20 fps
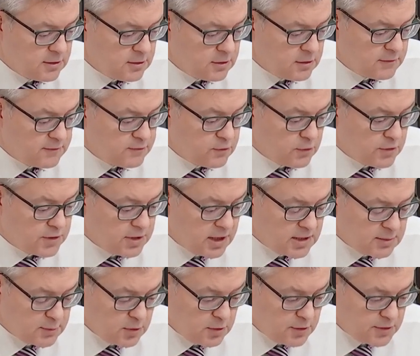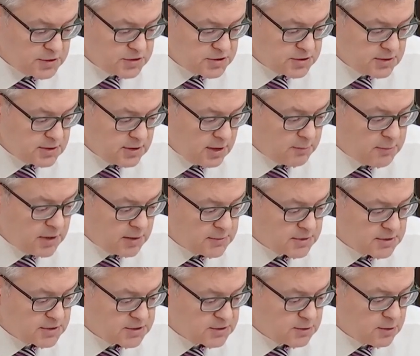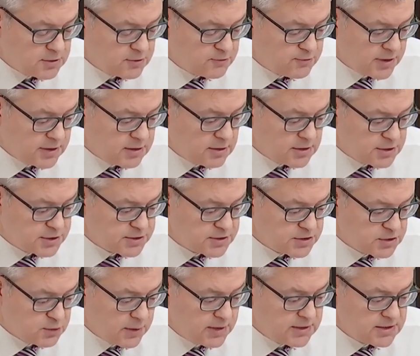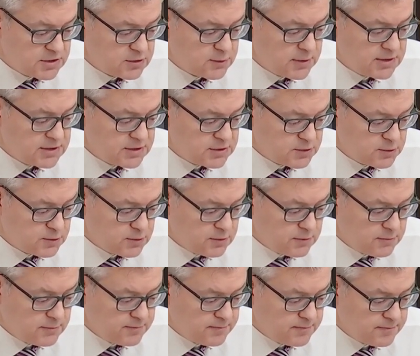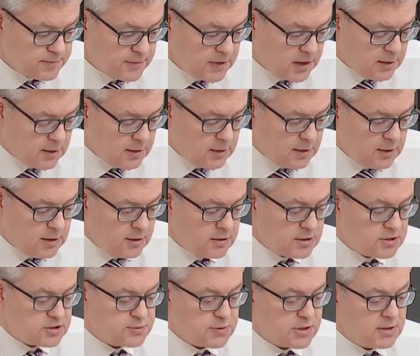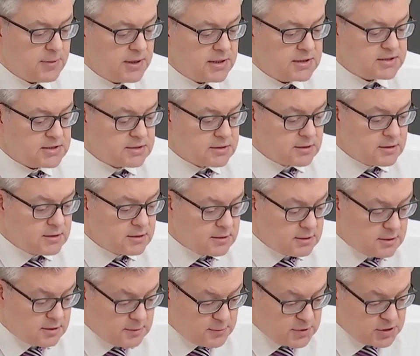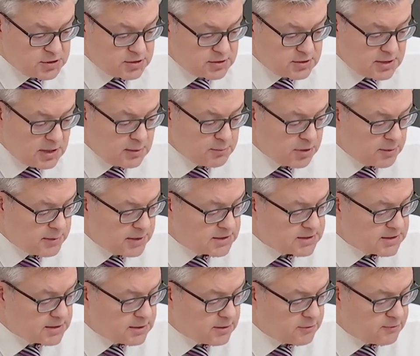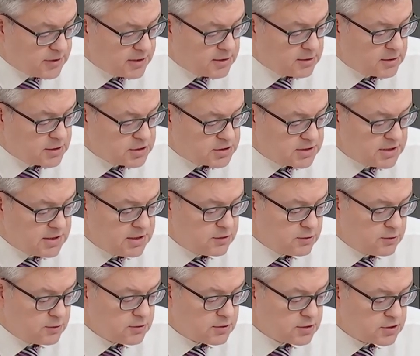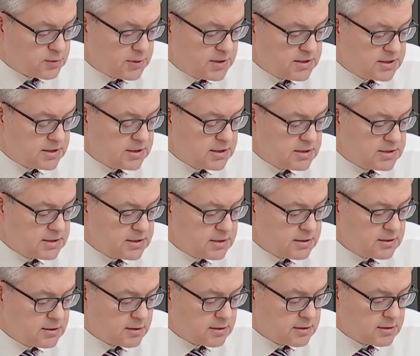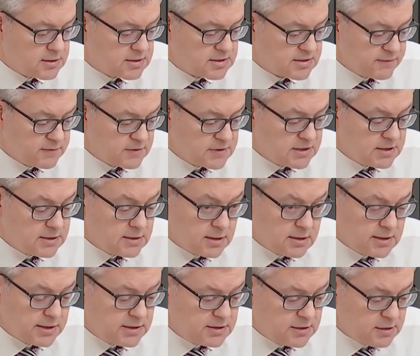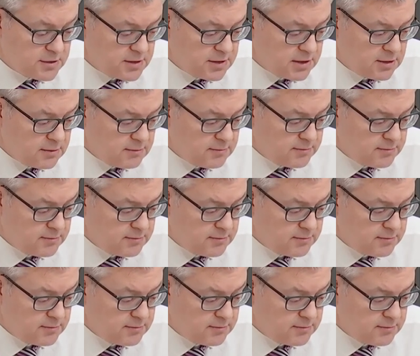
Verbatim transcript: of non-animal origin amendment Scotland Regulations twenty twenty-two. The instrument amends Commission implementing Regulation E U twenty nineteen dash seventeen ninety-three.